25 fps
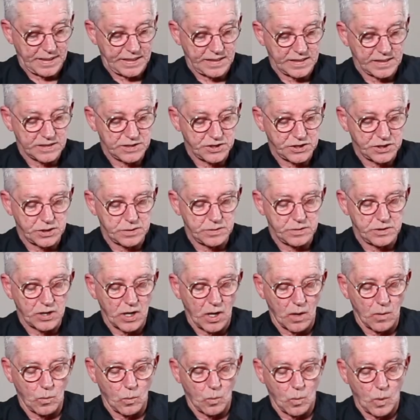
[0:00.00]
because you
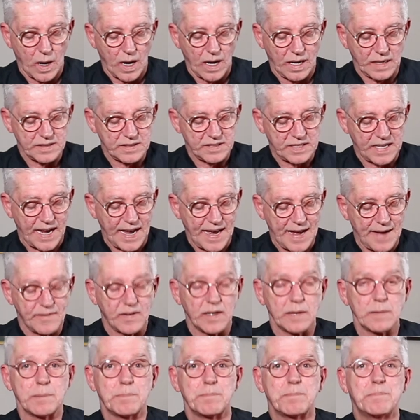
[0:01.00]
don't want to have
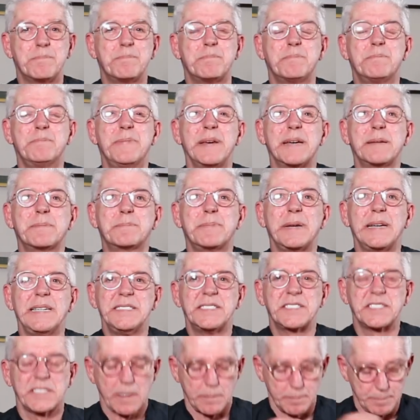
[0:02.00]
a big
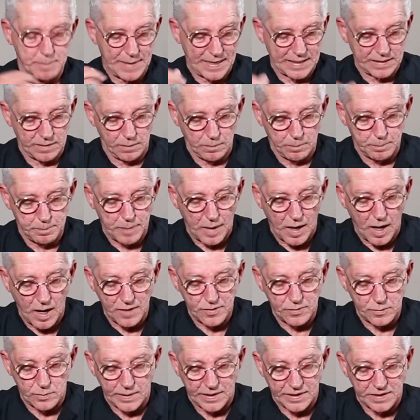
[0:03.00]
piece of metal
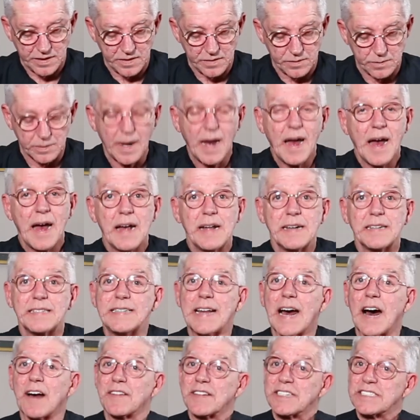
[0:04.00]
bothering you.
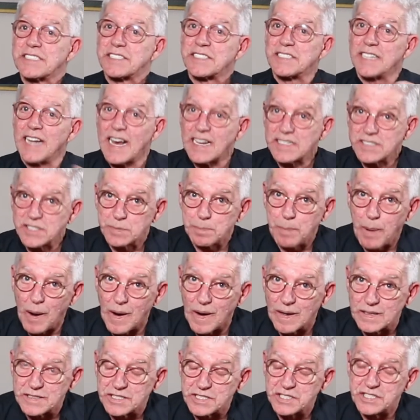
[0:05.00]
Now, this next
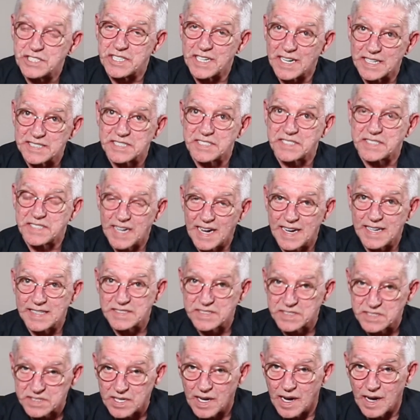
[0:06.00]
part just
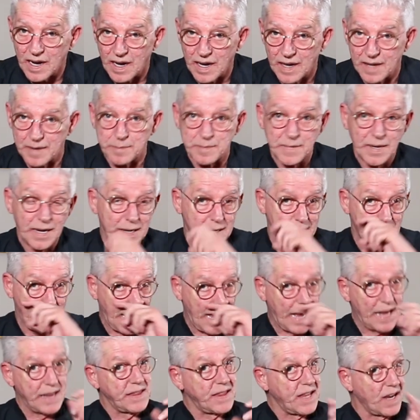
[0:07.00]
takes time,
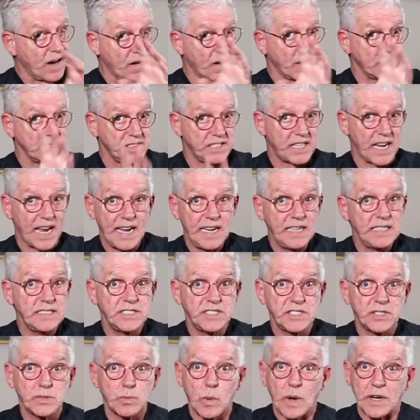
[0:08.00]
and there are
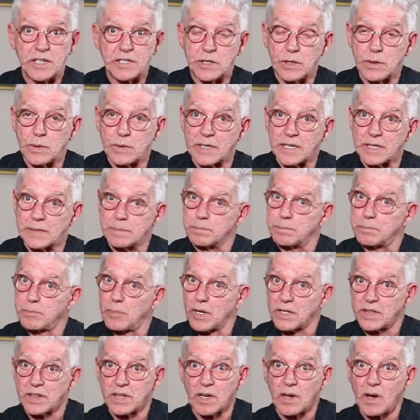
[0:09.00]
days when you can
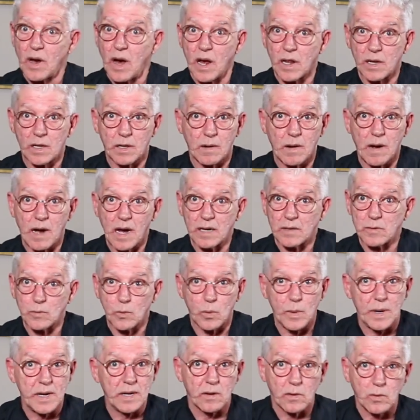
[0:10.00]
put the collar
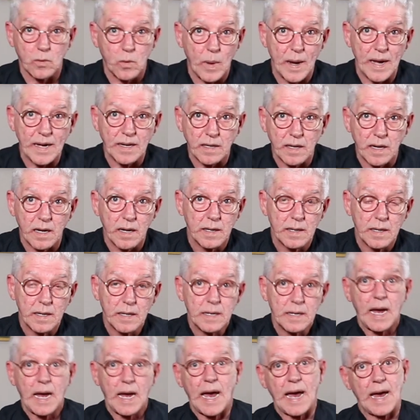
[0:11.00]
on real quick,
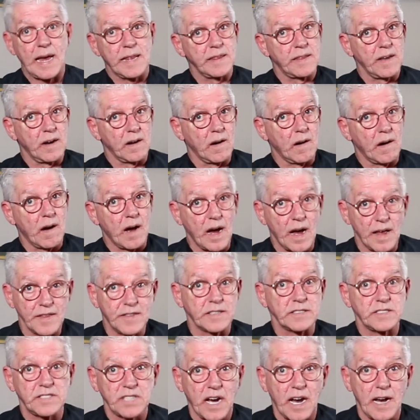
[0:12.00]
and there are
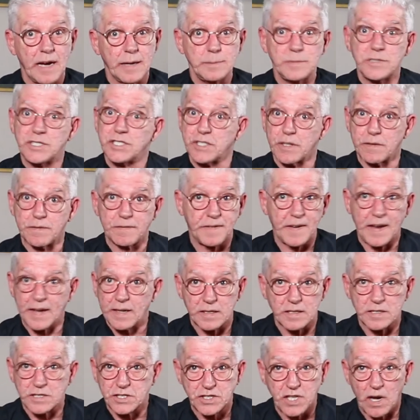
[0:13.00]
other times your
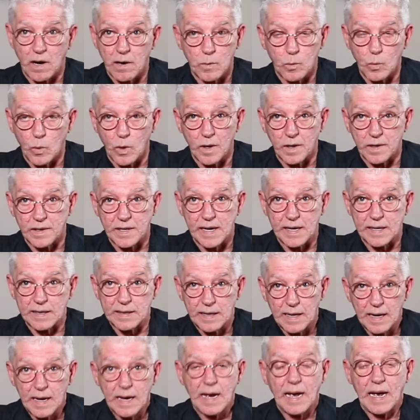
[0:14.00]
fingers aren't
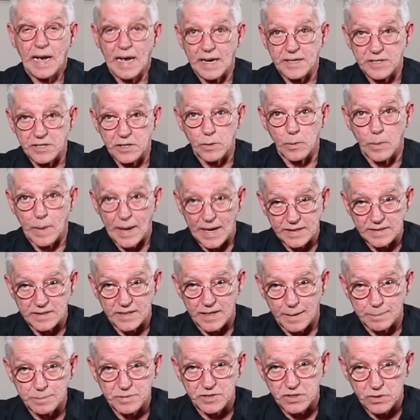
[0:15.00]
working and you
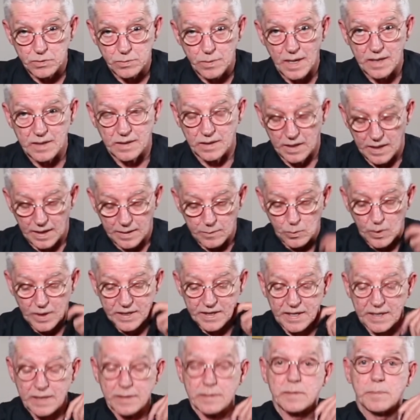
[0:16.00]
end up struggling
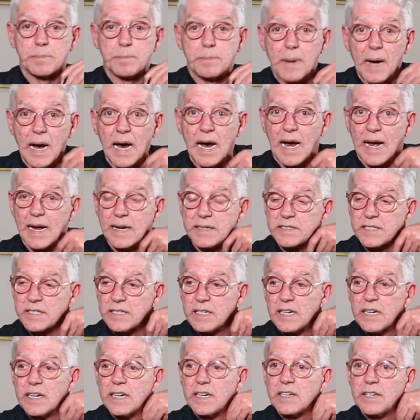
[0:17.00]
with it. But
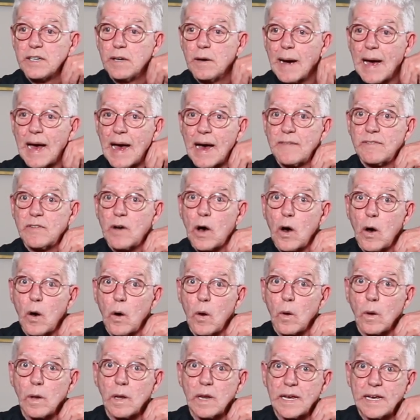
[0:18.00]
you have a
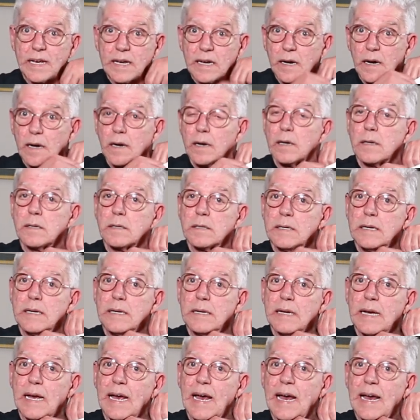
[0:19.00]
hole here
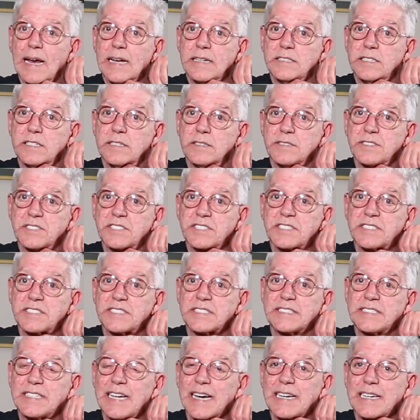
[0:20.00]
and you
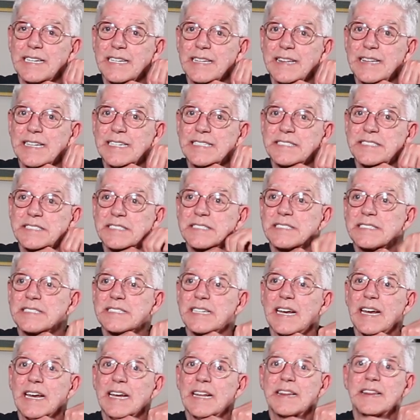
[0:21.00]
stick
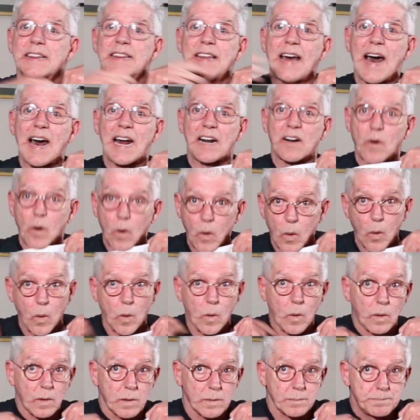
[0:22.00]
this in that
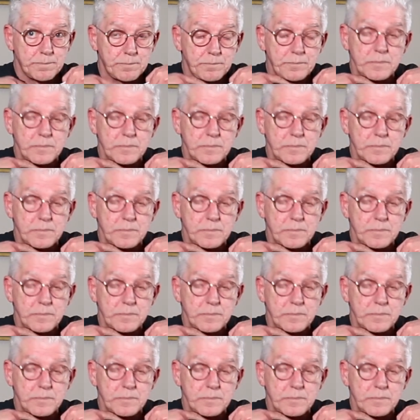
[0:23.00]
hole.